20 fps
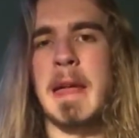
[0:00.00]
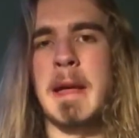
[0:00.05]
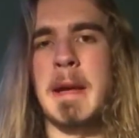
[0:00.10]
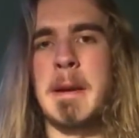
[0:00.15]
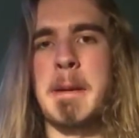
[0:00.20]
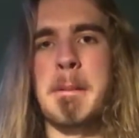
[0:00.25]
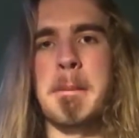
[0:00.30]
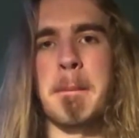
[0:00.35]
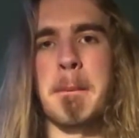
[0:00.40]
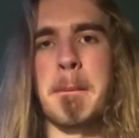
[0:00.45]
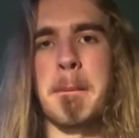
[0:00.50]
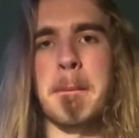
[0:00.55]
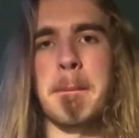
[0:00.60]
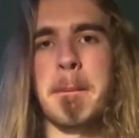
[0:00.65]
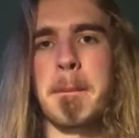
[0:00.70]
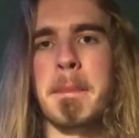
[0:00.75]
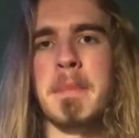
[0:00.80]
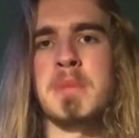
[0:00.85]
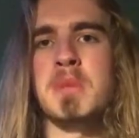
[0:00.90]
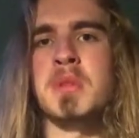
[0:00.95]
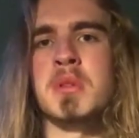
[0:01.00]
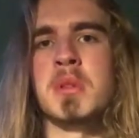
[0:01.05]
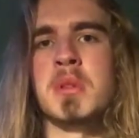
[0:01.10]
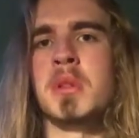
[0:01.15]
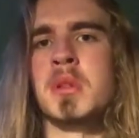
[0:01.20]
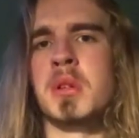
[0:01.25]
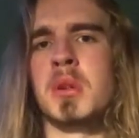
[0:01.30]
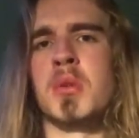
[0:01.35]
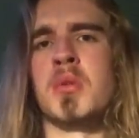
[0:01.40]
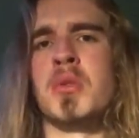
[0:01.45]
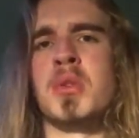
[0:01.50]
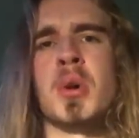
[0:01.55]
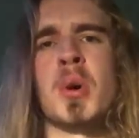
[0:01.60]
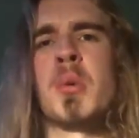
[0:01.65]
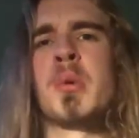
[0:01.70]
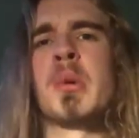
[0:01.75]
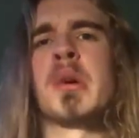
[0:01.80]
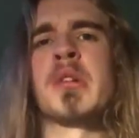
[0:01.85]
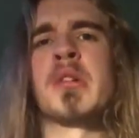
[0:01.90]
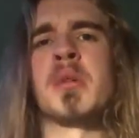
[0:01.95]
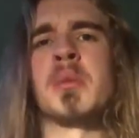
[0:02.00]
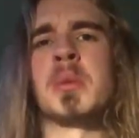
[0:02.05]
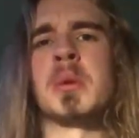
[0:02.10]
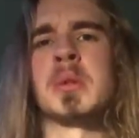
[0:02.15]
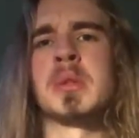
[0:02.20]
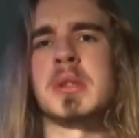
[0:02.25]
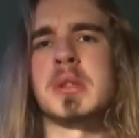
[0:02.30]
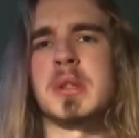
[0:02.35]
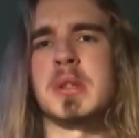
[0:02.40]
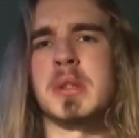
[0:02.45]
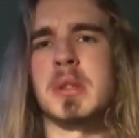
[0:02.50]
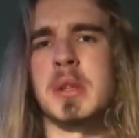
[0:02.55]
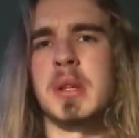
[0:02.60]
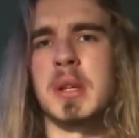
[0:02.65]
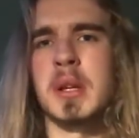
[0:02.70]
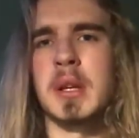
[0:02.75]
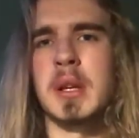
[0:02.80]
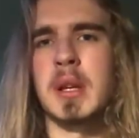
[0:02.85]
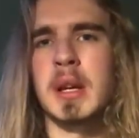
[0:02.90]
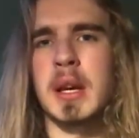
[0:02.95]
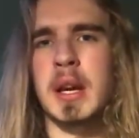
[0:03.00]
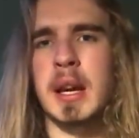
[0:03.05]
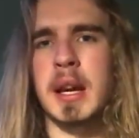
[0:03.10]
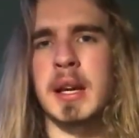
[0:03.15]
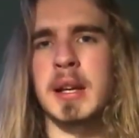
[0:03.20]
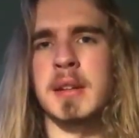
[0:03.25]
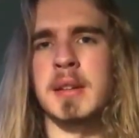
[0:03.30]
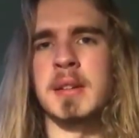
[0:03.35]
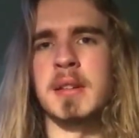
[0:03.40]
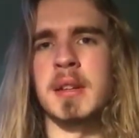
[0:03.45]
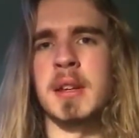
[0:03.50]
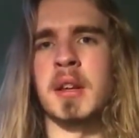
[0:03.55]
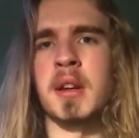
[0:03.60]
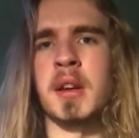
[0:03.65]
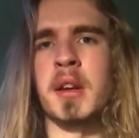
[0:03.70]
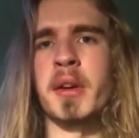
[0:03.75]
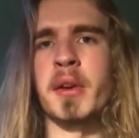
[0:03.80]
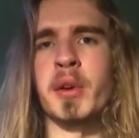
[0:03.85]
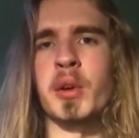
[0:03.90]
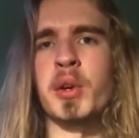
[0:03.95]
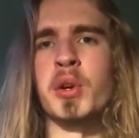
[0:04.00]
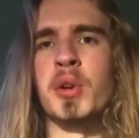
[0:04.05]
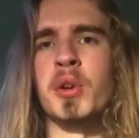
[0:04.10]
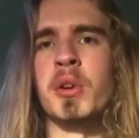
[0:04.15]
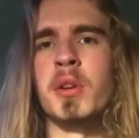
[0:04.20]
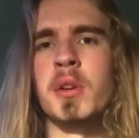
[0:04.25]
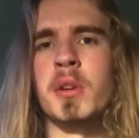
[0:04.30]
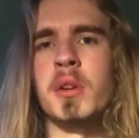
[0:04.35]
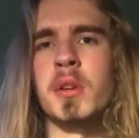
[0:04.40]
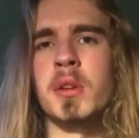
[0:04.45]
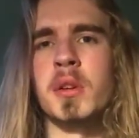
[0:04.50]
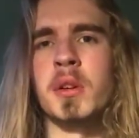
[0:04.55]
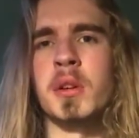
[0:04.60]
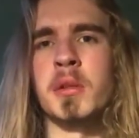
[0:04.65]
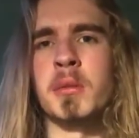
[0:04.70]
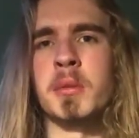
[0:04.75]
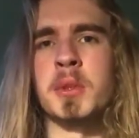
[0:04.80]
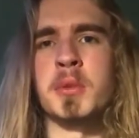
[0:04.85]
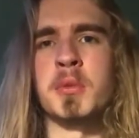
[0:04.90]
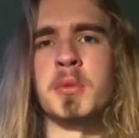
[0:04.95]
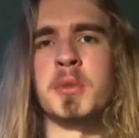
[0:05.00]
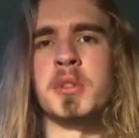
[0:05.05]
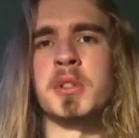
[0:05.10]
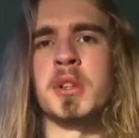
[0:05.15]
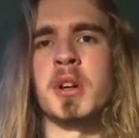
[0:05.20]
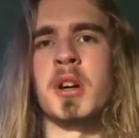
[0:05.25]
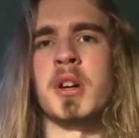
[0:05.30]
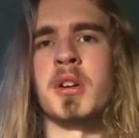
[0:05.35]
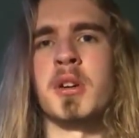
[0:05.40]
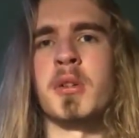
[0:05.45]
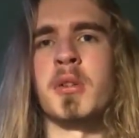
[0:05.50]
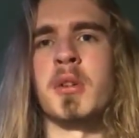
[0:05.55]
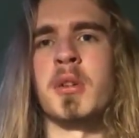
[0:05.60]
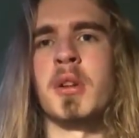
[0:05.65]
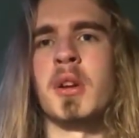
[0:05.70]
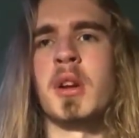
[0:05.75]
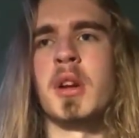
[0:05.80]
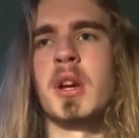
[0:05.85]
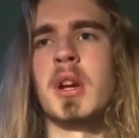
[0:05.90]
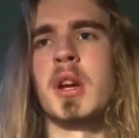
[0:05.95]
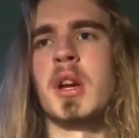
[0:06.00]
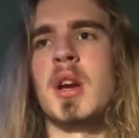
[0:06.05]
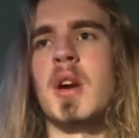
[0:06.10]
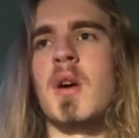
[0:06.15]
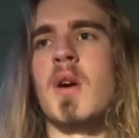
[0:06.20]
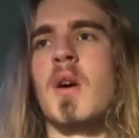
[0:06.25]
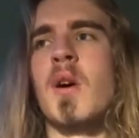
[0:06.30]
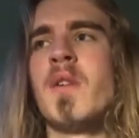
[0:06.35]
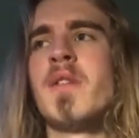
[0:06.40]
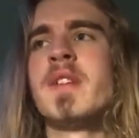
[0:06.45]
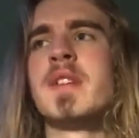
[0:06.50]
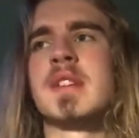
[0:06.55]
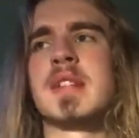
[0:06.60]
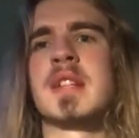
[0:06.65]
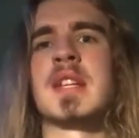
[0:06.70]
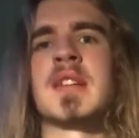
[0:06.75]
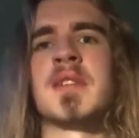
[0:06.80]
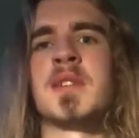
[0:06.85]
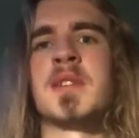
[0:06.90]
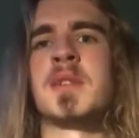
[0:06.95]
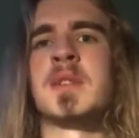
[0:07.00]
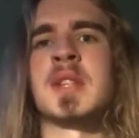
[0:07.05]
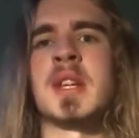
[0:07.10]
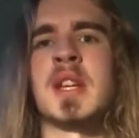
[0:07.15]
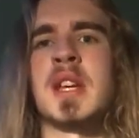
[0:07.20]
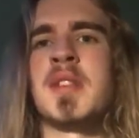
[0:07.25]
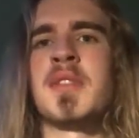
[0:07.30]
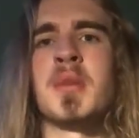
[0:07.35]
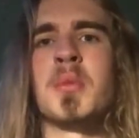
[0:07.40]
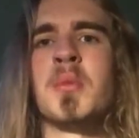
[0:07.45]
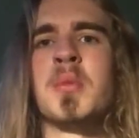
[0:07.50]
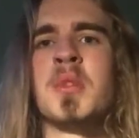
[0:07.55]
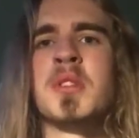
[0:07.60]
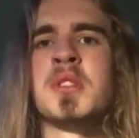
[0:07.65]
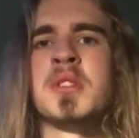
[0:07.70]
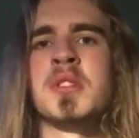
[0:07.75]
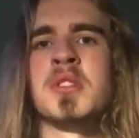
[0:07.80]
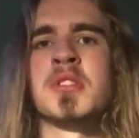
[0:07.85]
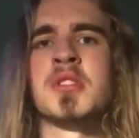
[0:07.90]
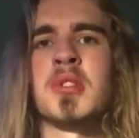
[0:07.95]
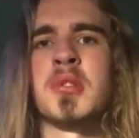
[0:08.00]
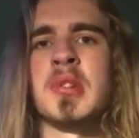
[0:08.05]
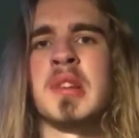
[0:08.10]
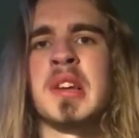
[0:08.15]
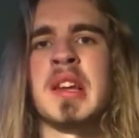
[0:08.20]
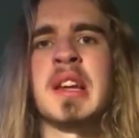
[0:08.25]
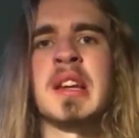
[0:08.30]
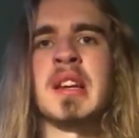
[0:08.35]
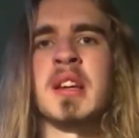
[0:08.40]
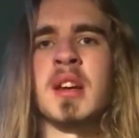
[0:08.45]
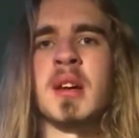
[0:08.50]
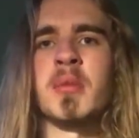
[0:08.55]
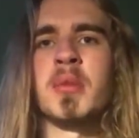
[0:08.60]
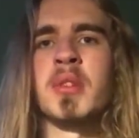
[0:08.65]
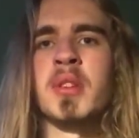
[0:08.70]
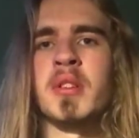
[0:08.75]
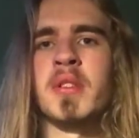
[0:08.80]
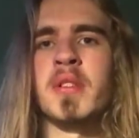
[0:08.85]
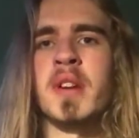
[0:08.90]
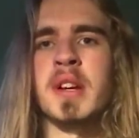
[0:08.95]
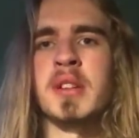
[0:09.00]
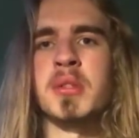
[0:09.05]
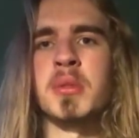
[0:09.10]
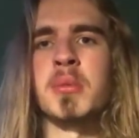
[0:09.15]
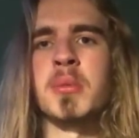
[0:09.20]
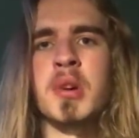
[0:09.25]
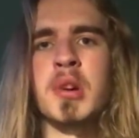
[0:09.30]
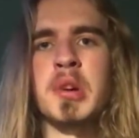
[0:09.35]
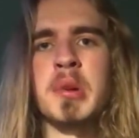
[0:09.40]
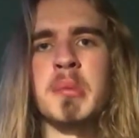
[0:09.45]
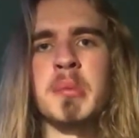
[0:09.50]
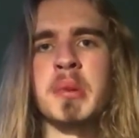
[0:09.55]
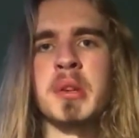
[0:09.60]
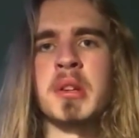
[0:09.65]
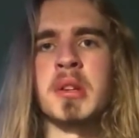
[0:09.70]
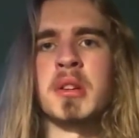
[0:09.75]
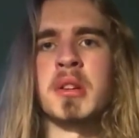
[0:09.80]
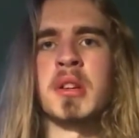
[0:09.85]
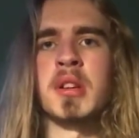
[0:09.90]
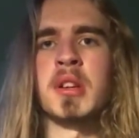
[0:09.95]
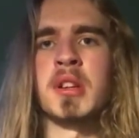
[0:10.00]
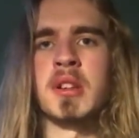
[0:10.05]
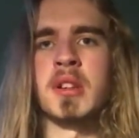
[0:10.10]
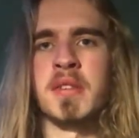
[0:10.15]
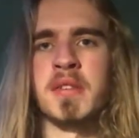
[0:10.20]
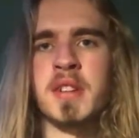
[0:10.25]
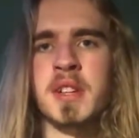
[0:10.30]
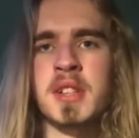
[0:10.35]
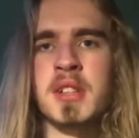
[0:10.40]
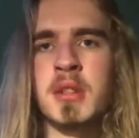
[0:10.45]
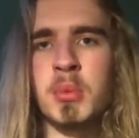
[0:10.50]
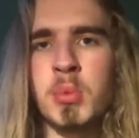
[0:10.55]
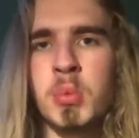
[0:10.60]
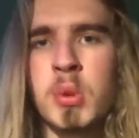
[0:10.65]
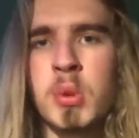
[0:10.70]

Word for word: um, you know, know where it was, and, and and I couldn't, which which I don't. Obviously, if it was if it wasn't so late, I wouldn't have had to worry. But it, it, the fact that it